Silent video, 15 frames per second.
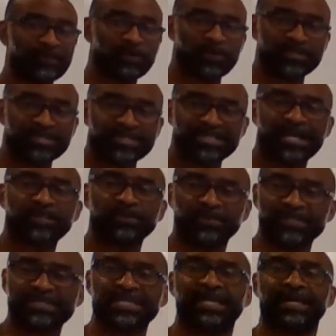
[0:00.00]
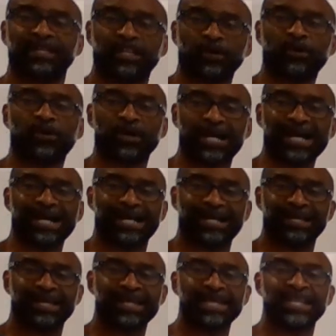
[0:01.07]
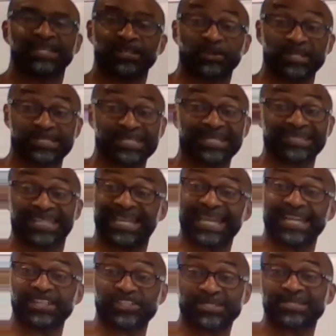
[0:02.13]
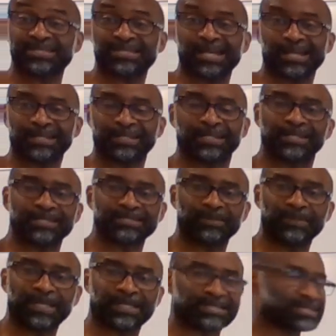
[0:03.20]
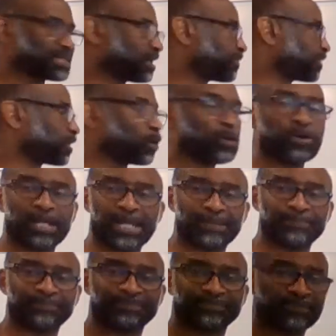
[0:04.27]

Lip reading: of course, is how you would say hello or hi. Notice that the H is silent. It doesn't make a sound there, hola.